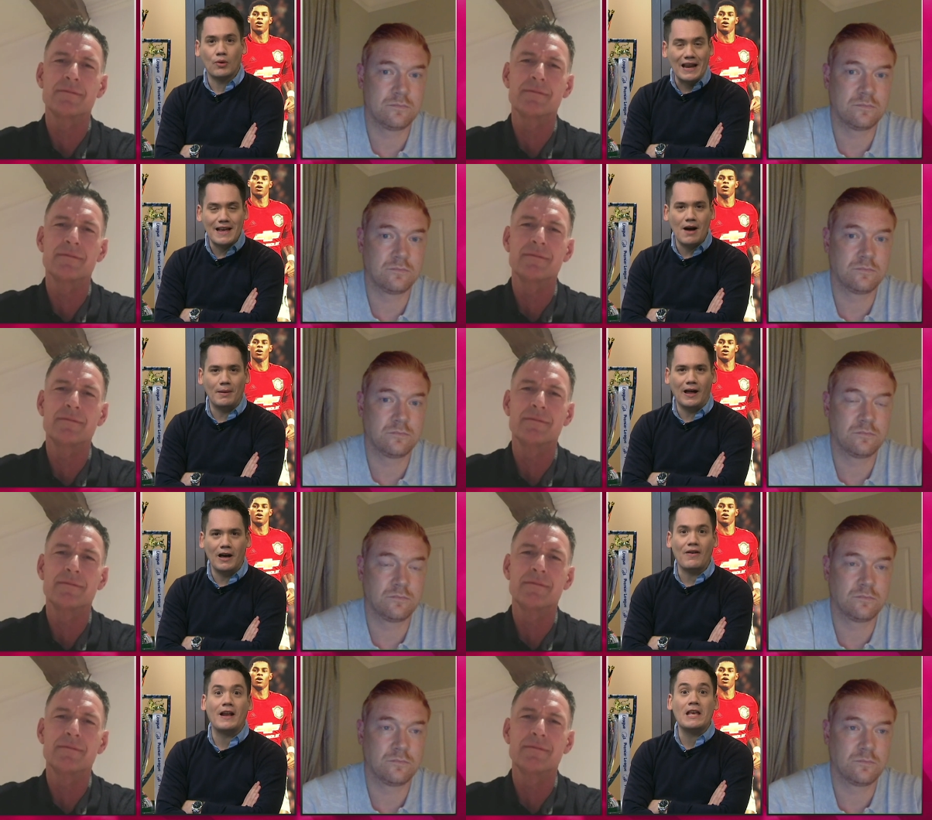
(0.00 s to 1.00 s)
Speaker 1: really come
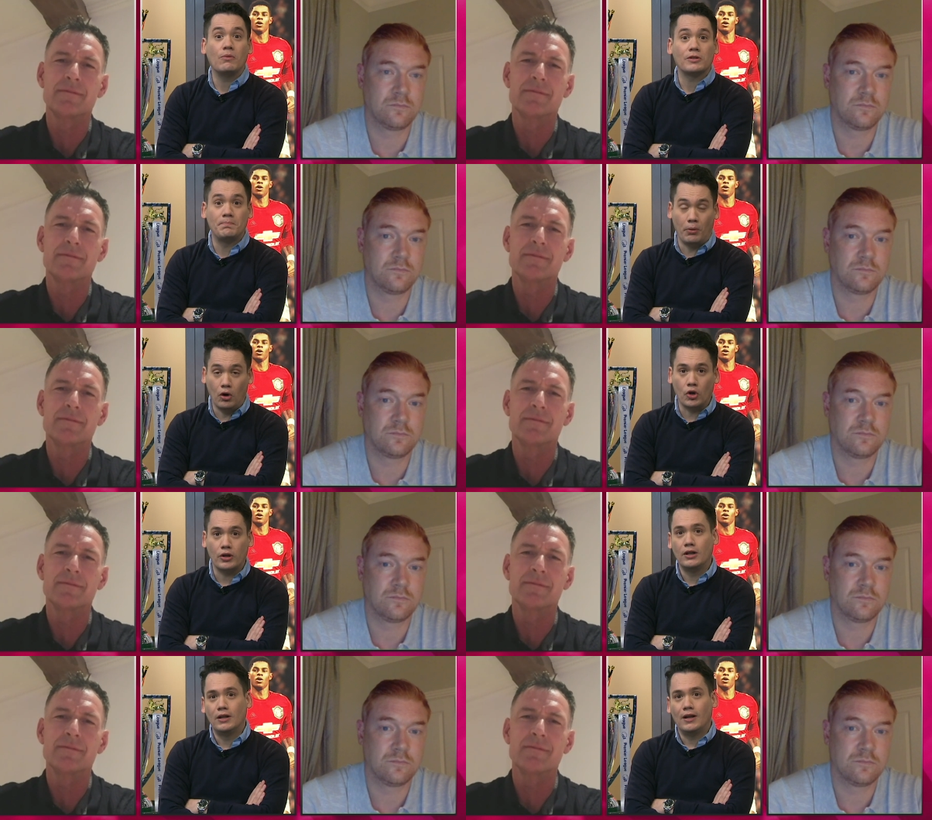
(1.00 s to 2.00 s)
alive, and he was bought
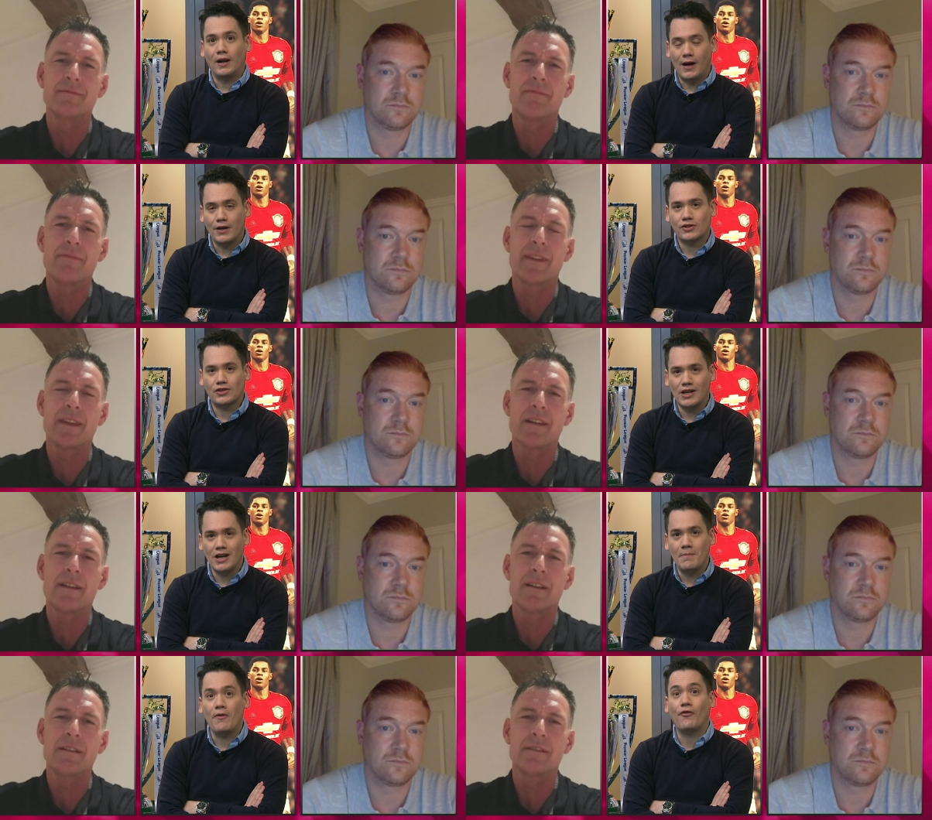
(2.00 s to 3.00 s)
last
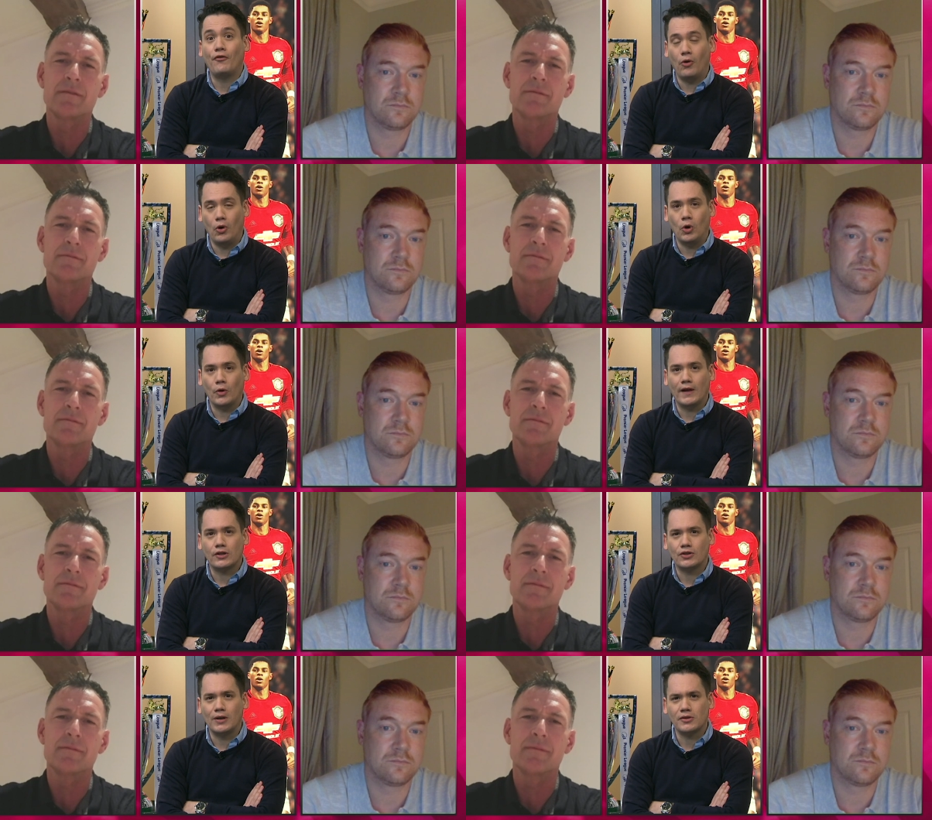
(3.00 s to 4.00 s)
year before their
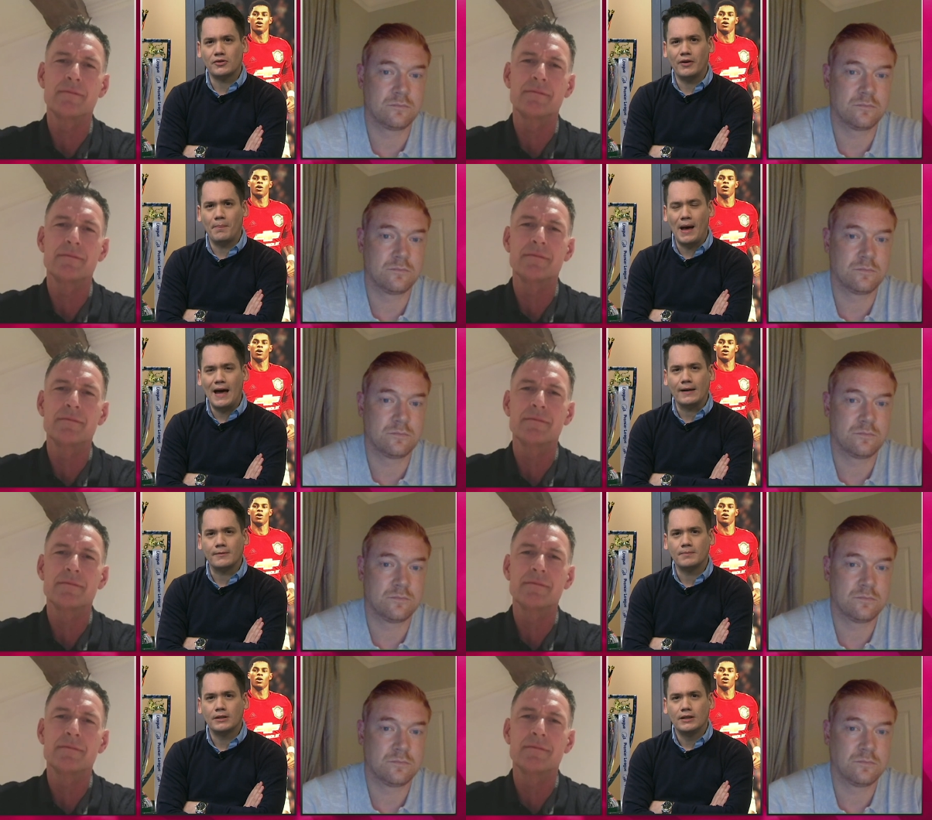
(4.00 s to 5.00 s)
transfer
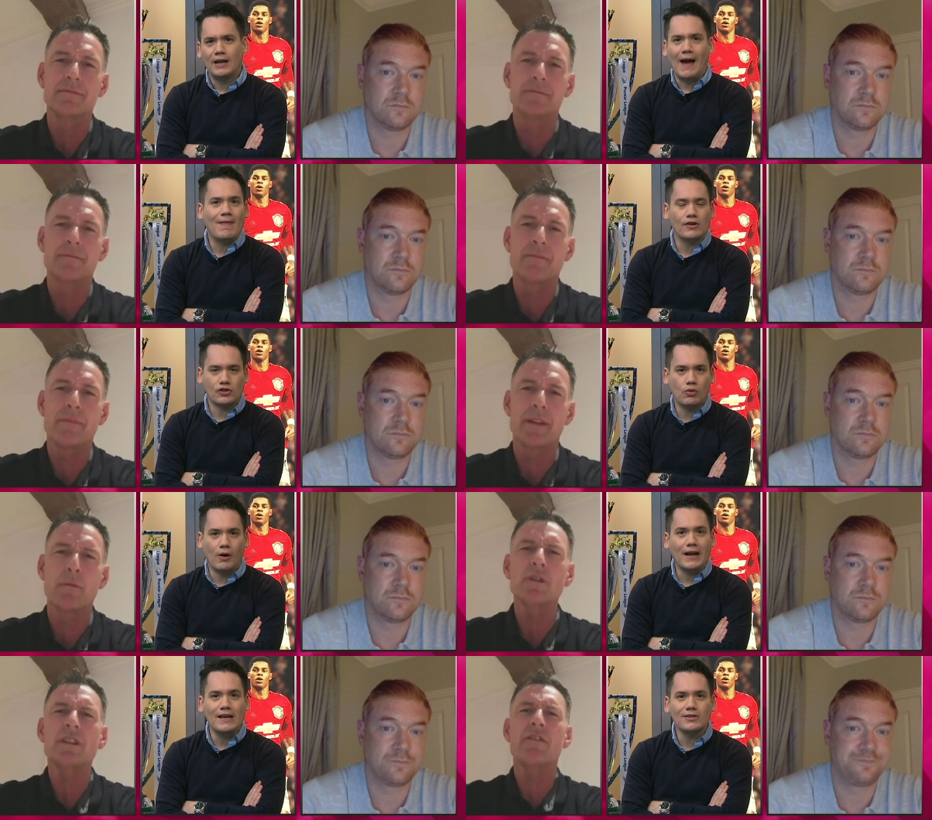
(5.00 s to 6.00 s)
ban. And their
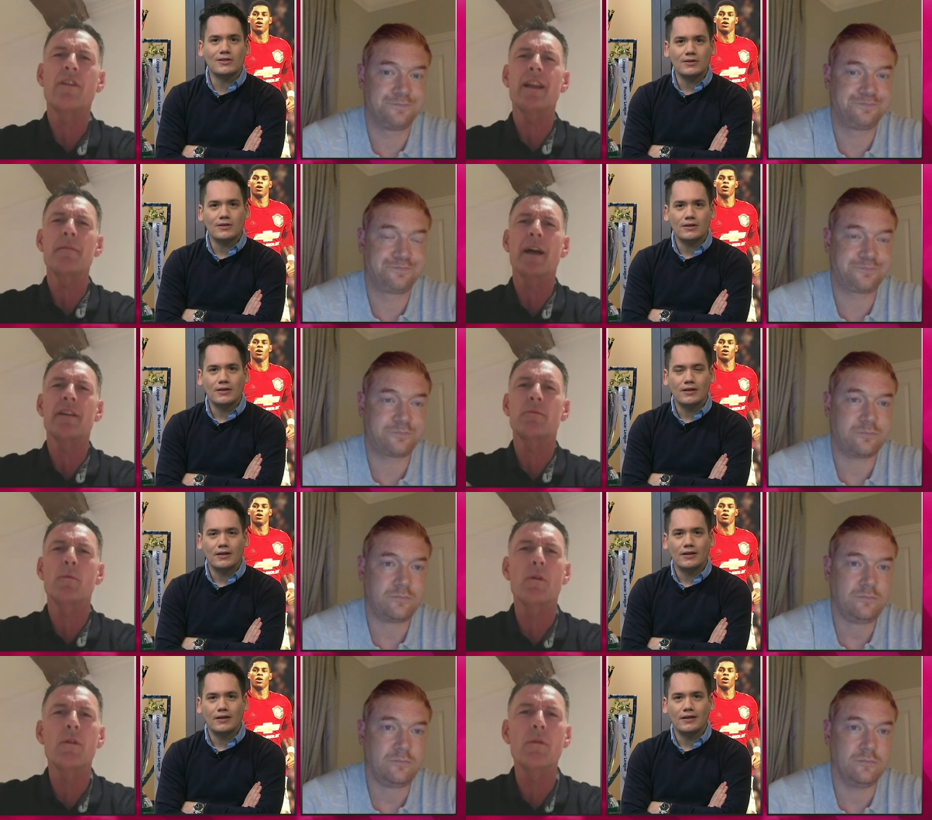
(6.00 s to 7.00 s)
squad
Speaker 2: was is... Was he already made...
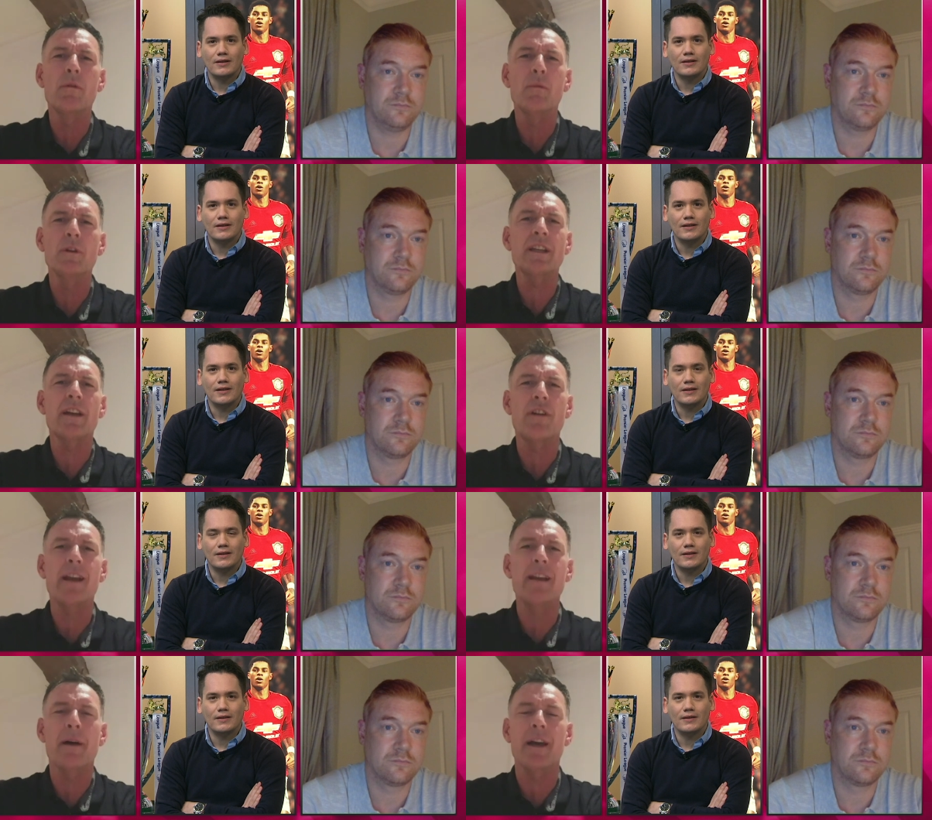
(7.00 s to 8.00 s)
Was he a
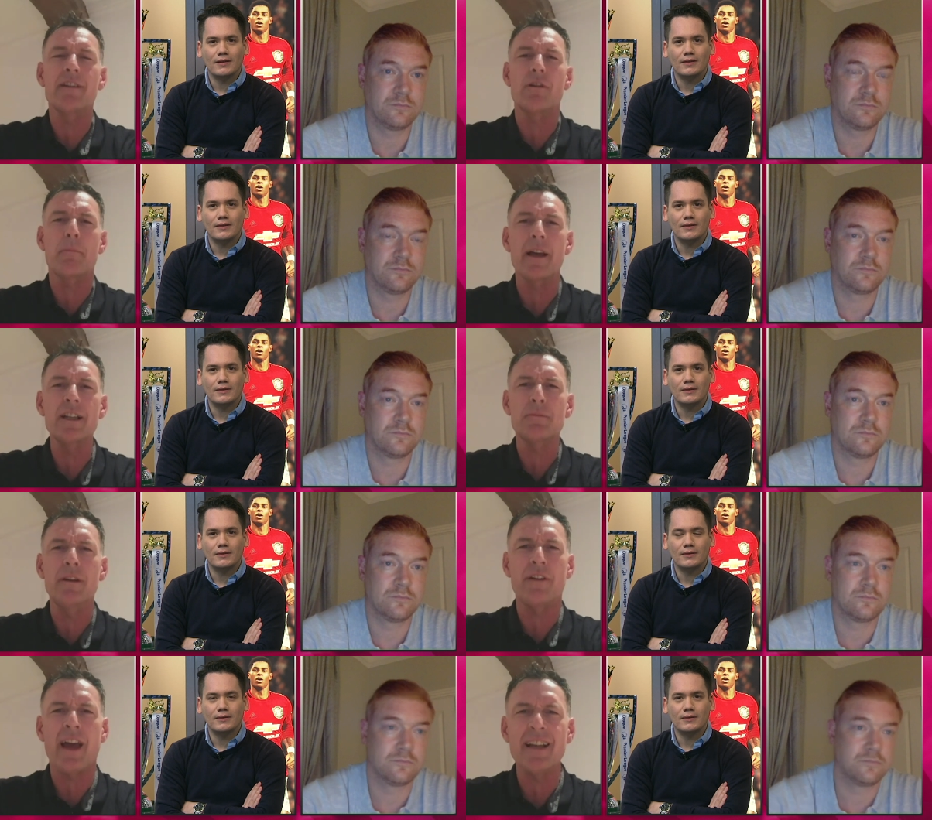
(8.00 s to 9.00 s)
ready-made
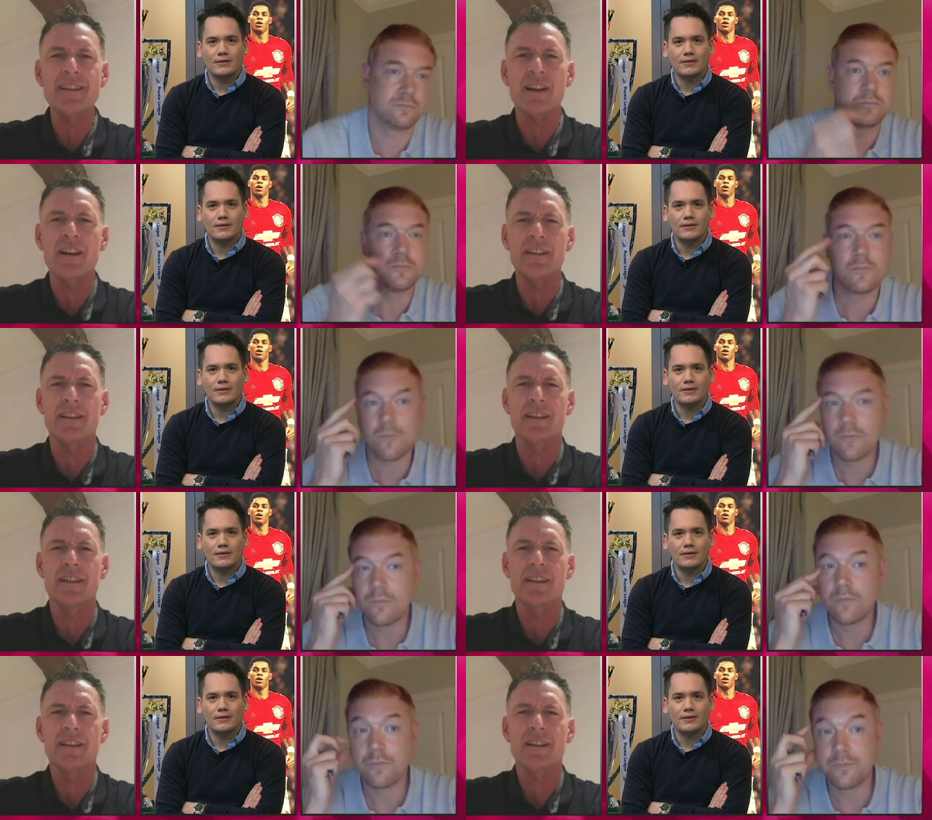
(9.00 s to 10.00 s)
replacement for Hazard?
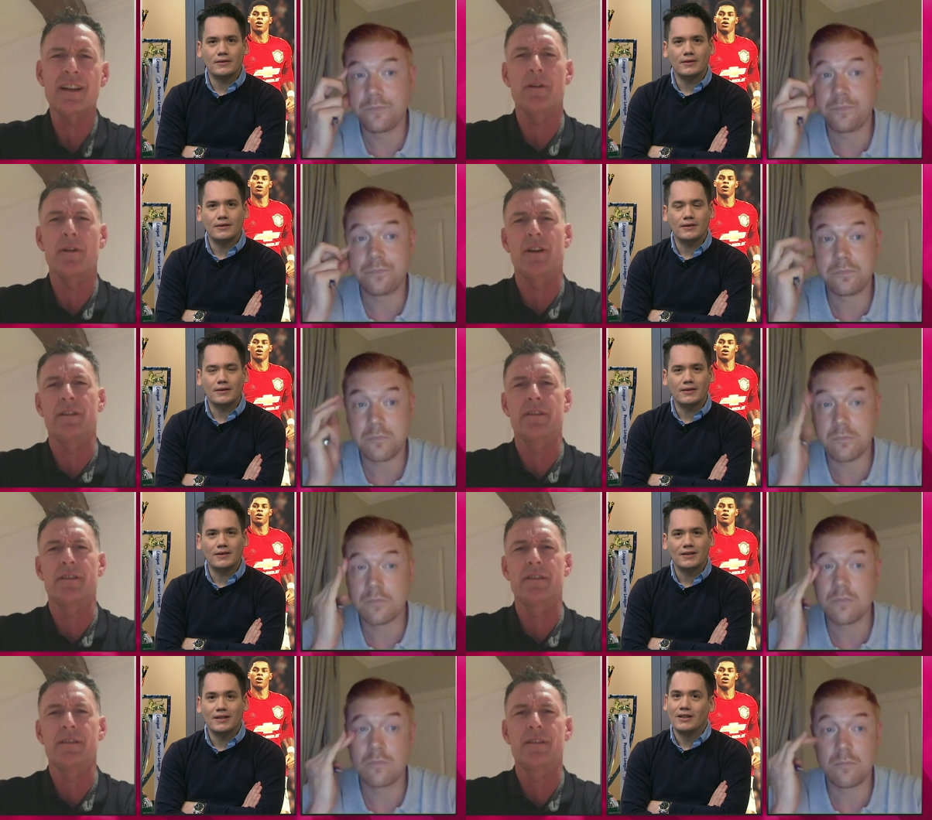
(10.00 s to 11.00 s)
Come on.
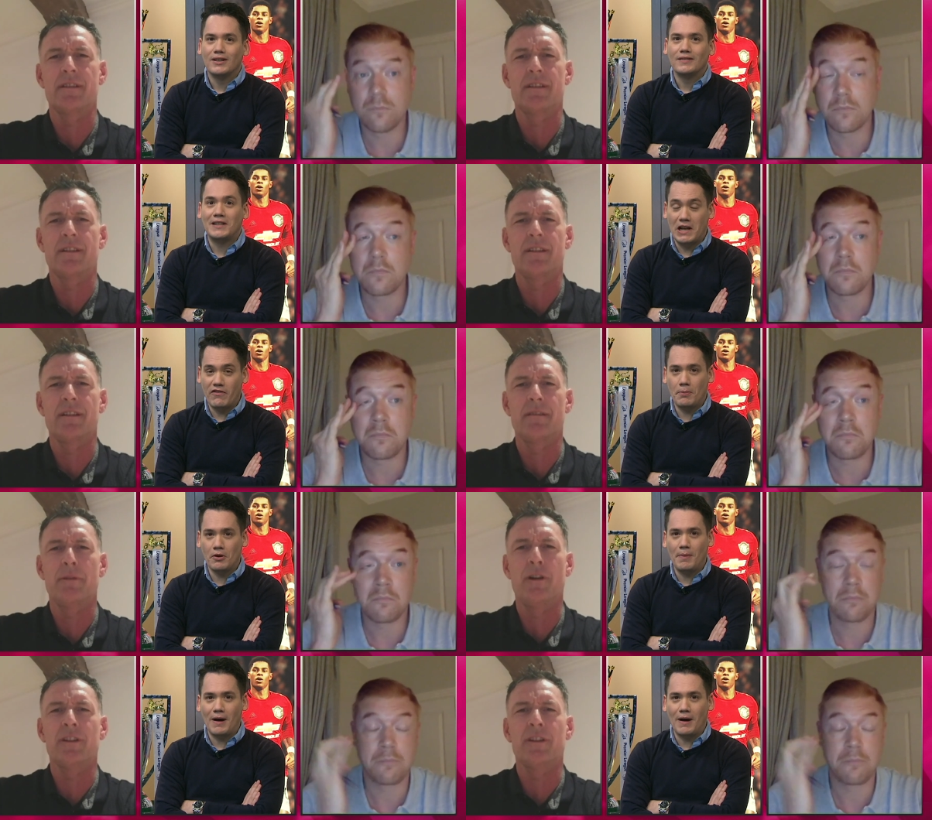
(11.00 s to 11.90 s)
Speaker 1: Did Liverpool